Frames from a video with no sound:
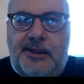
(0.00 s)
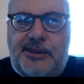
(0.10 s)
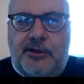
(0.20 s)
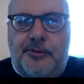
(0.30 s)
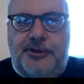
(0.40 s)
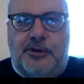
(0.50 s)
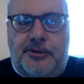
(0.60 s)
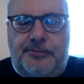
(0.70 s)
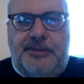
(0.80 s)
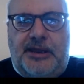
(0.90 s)
So, you
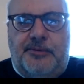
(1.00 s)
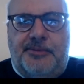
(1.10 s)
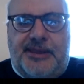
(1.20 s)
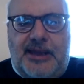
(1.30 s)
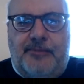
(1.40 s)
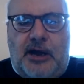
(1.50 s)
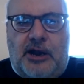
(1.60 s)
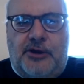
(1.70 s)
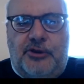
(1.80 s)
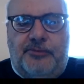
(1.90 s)
know, there are some
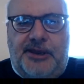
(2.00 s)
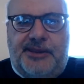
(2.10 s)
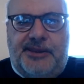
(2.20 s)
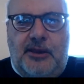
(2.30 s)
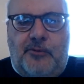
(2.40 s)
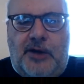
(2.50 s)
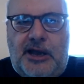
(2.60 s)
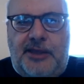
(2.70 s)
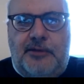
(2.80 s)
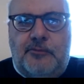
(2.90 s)
arguments
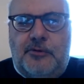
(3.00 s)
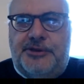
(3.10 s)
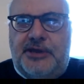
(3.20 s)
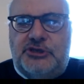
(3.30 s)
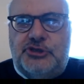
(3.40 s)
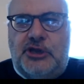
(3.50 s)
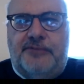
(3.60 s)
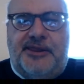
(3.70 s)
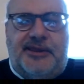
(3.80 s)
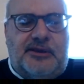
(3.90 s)
why what actually
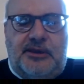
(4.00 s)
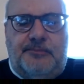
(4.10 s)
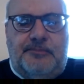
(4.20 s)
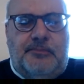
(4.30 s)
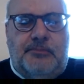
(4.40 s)
recently